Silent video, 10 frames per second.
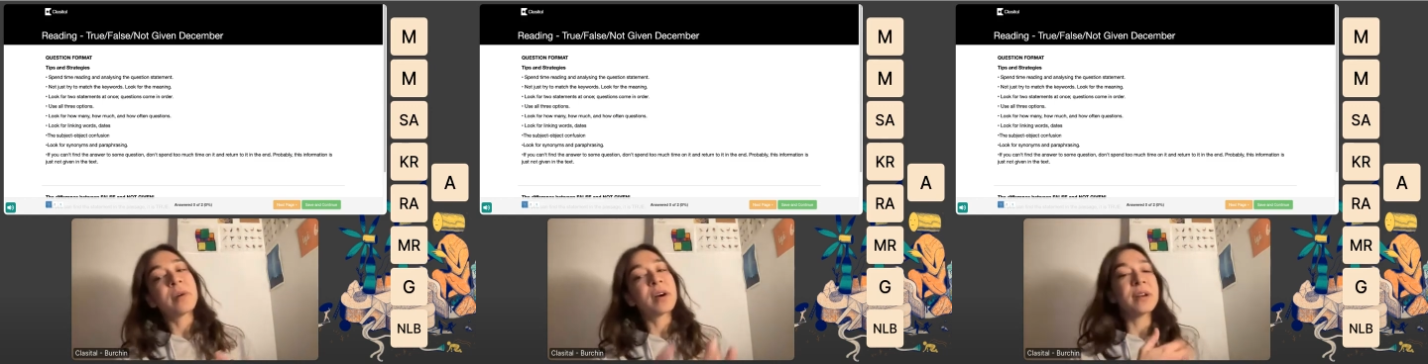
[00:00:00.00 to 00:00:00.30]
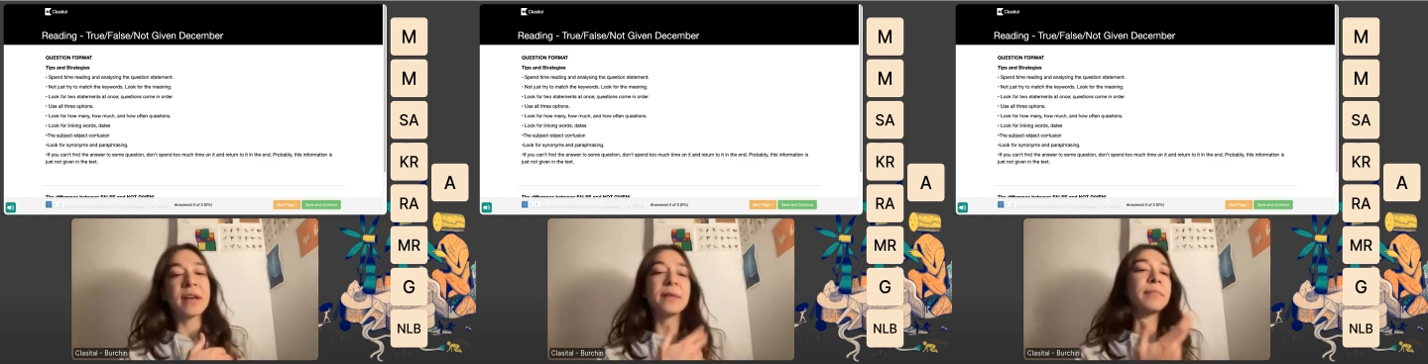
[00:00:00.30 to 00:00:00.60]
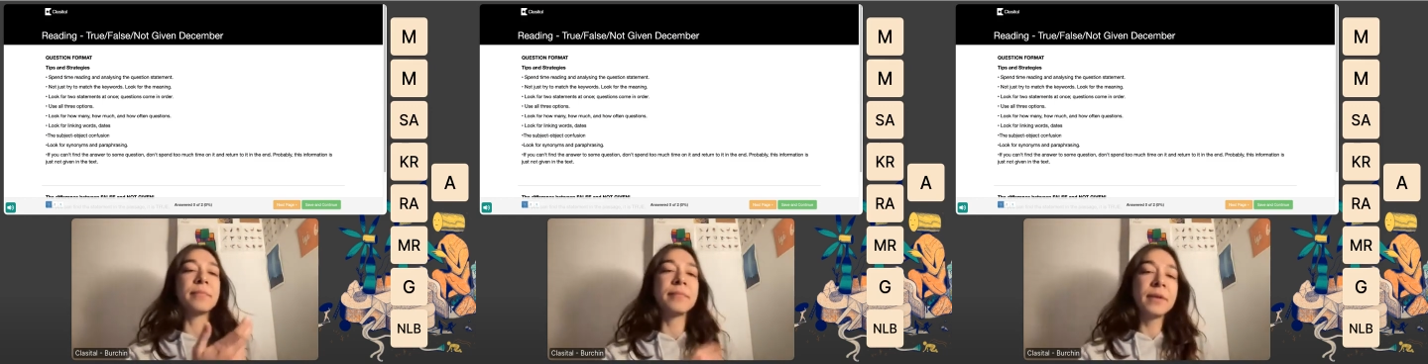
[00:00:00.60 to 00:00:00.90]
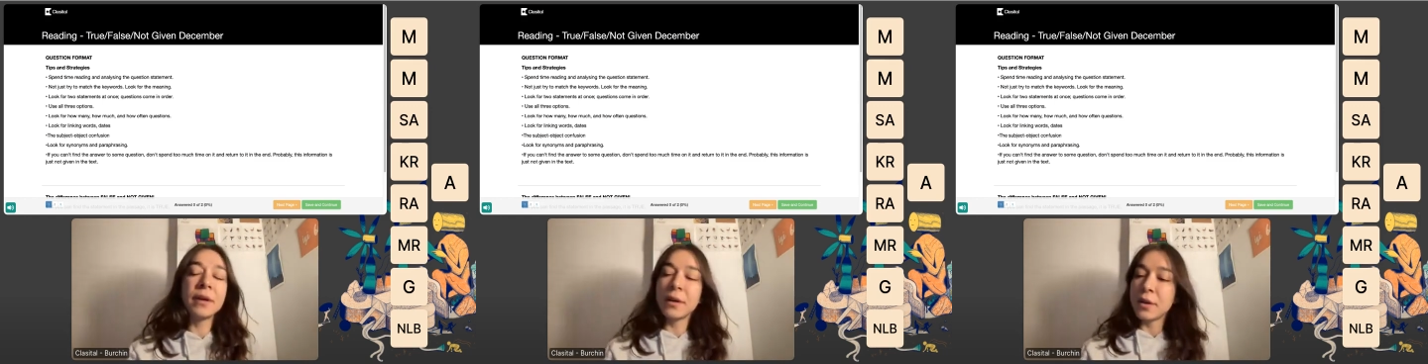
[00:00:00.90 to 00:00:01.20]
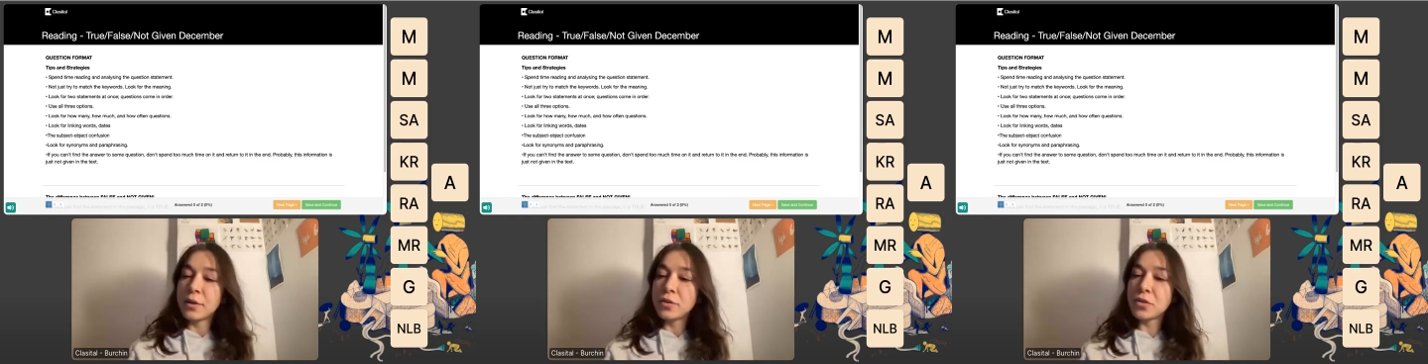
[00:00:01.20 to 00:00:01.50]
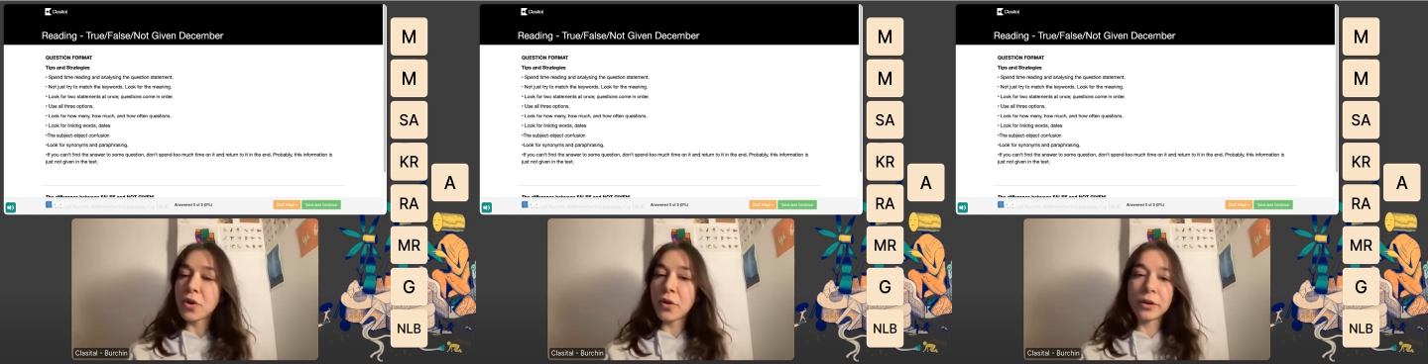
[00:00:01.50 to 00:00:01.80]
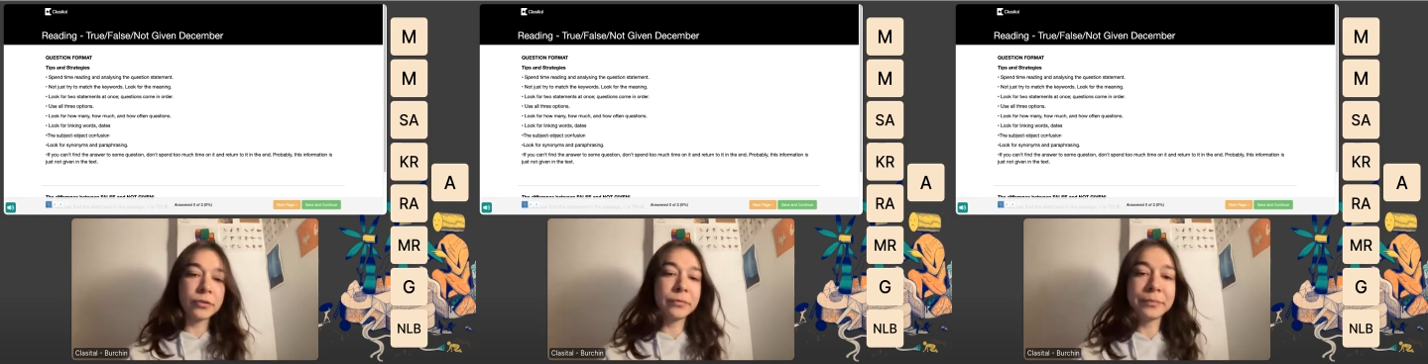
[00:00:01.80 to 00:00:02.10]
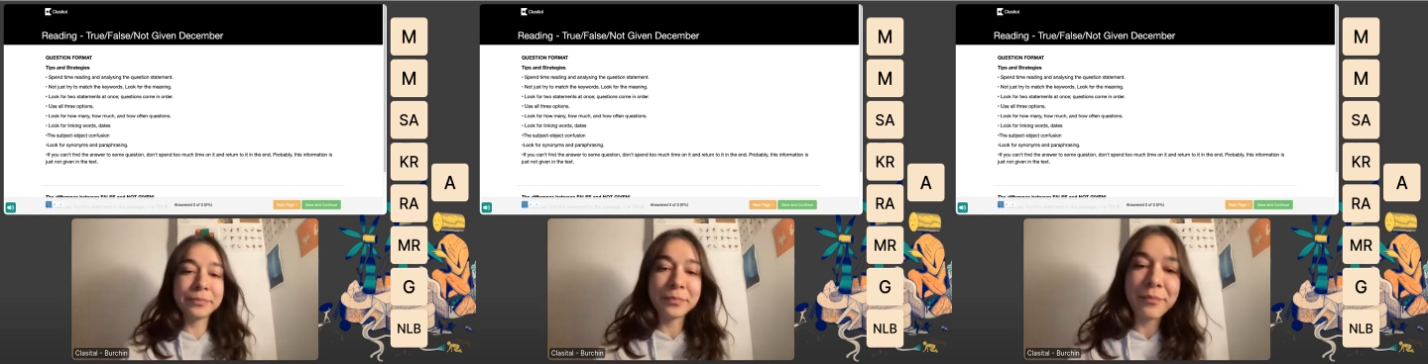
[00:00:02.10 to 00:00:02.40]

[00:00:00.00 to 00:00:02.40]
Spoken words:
format and so on.